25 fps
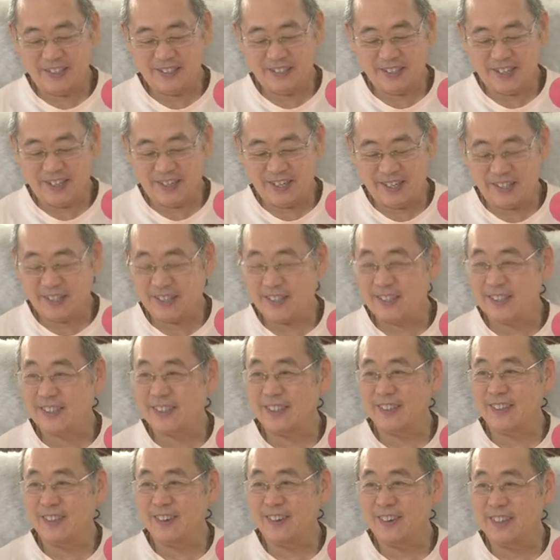Nyayikas
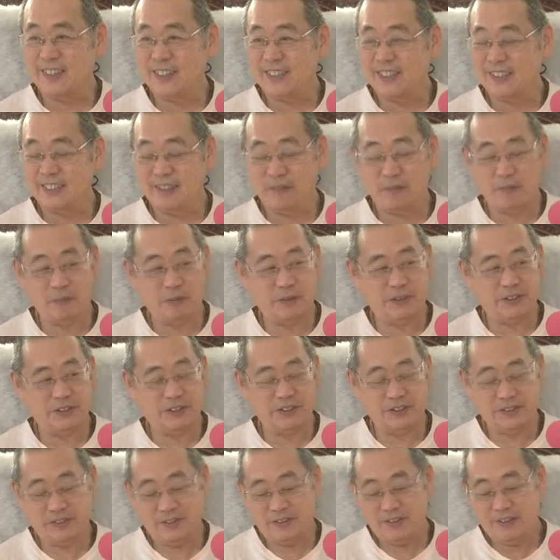are largely
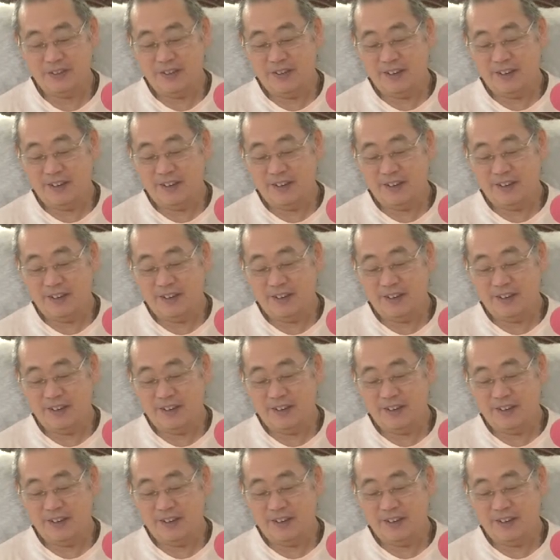impersonal,